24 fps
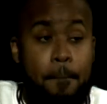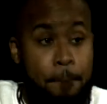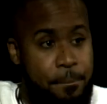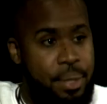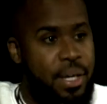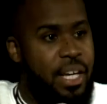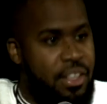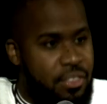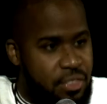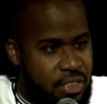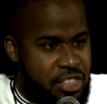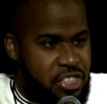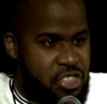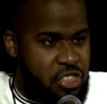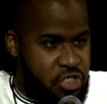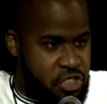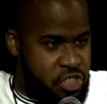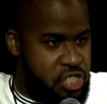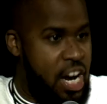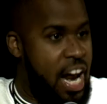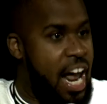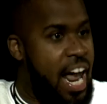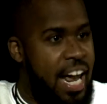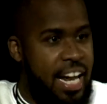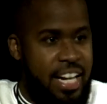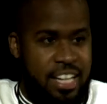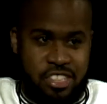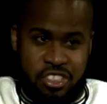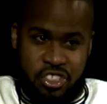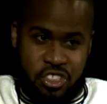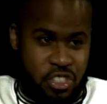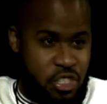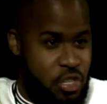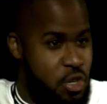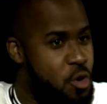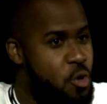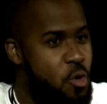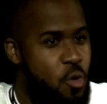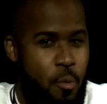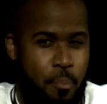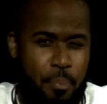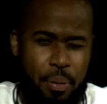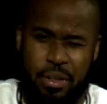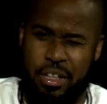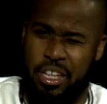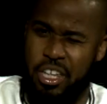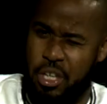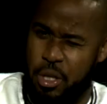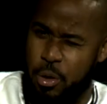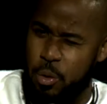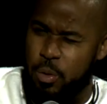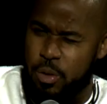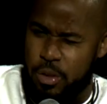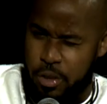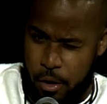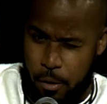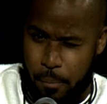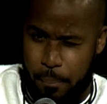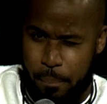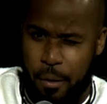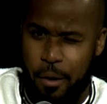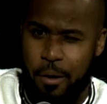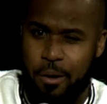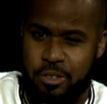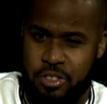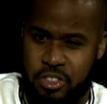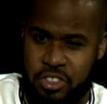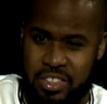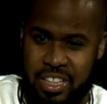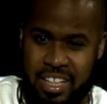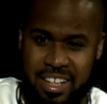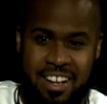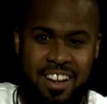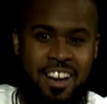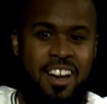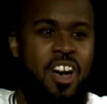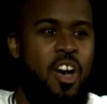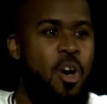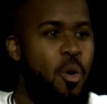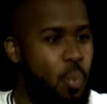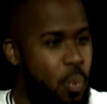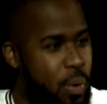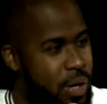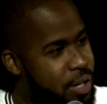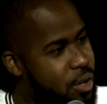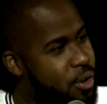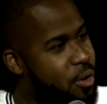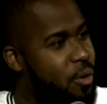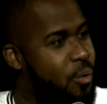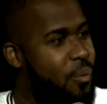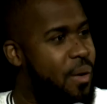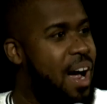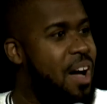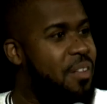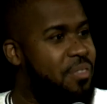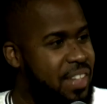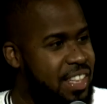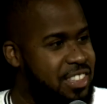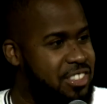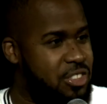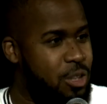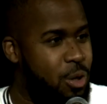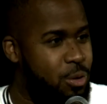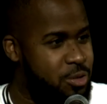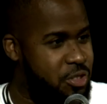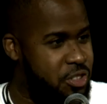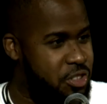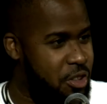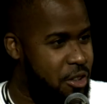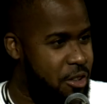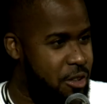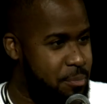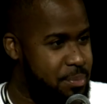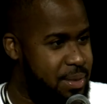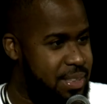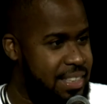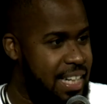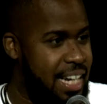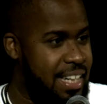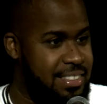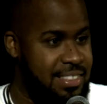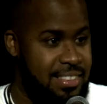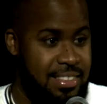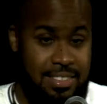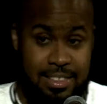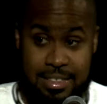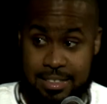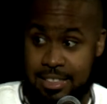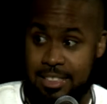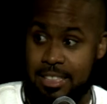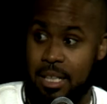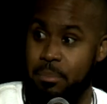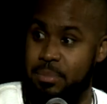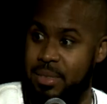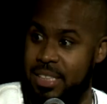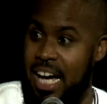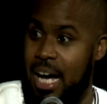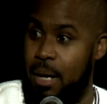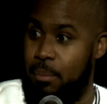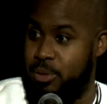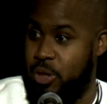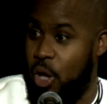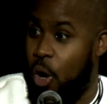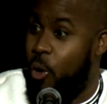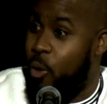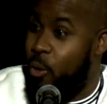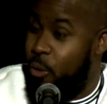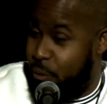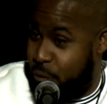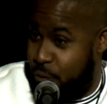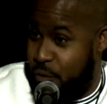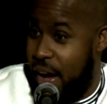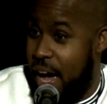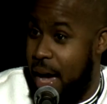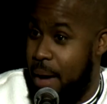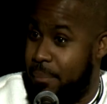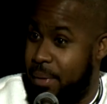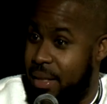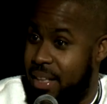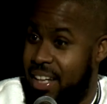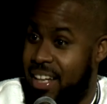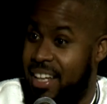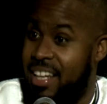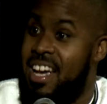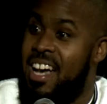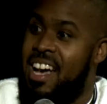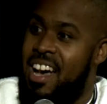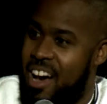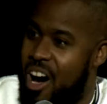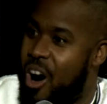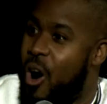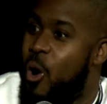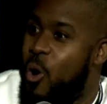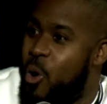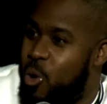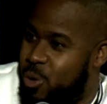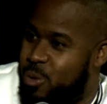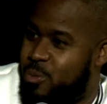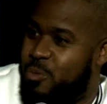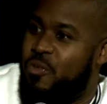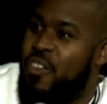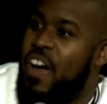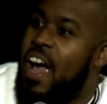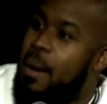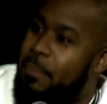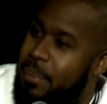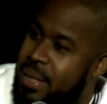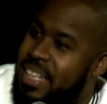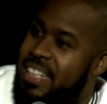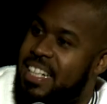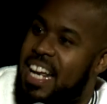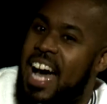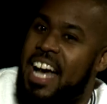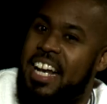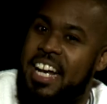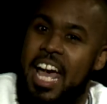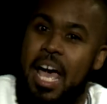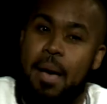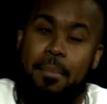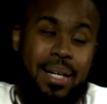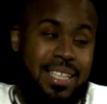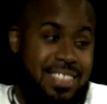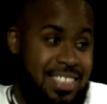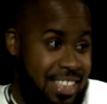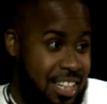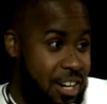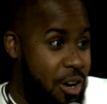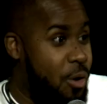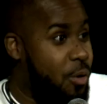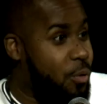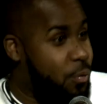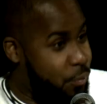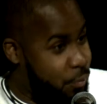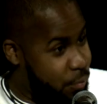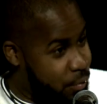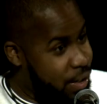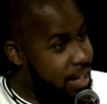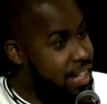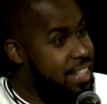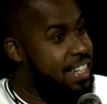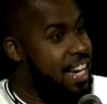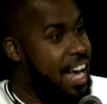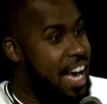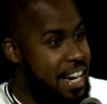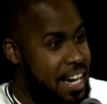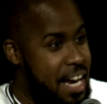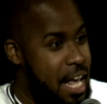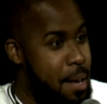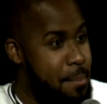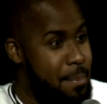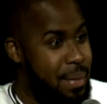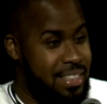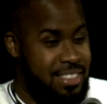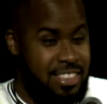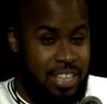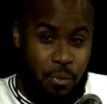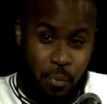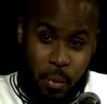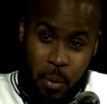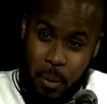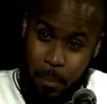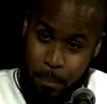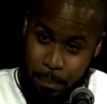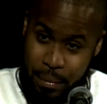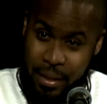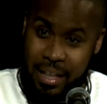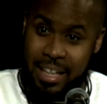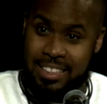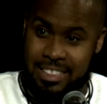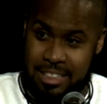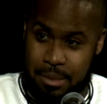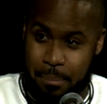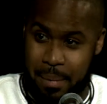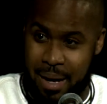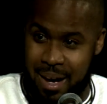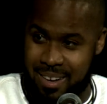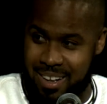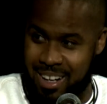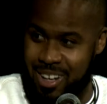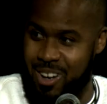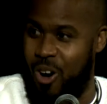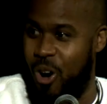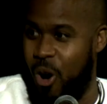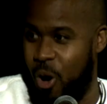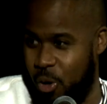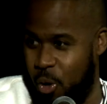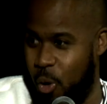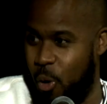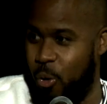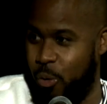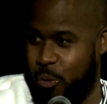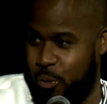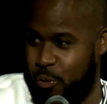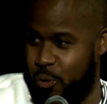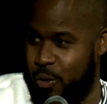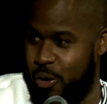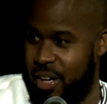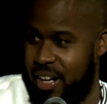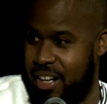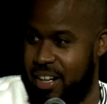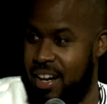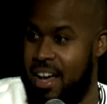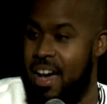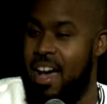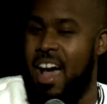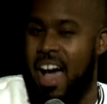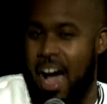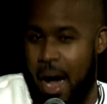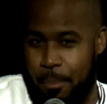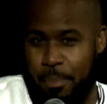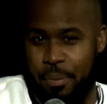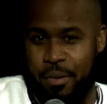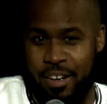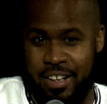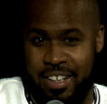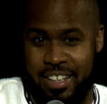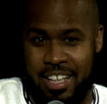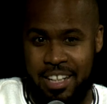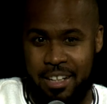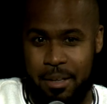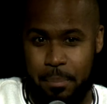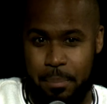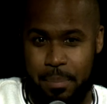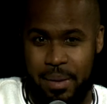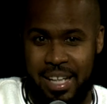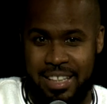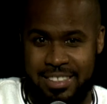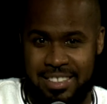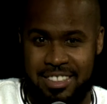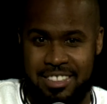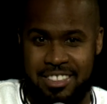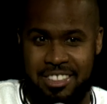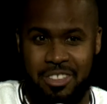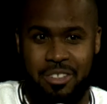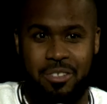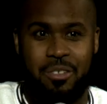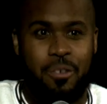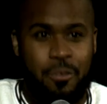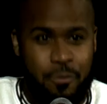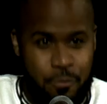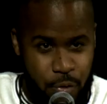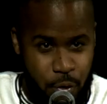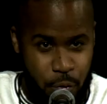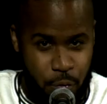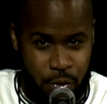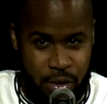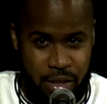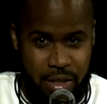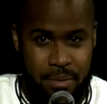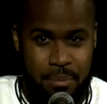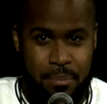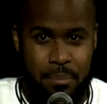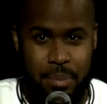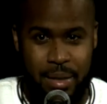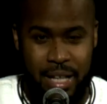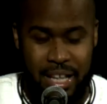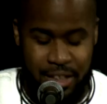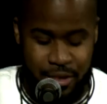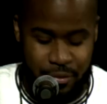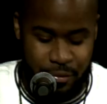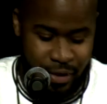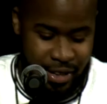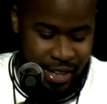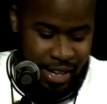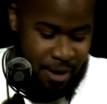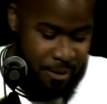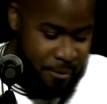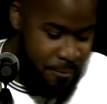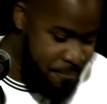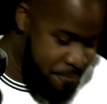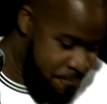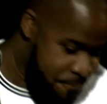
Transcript: be this changed, new, peculiar person when you're around these old circumstances and sometimes old family, old family dynamics and old friend dynamics. I wrote a piece about it called Old Friend. I pray that it blesses you. Feel free to play the video.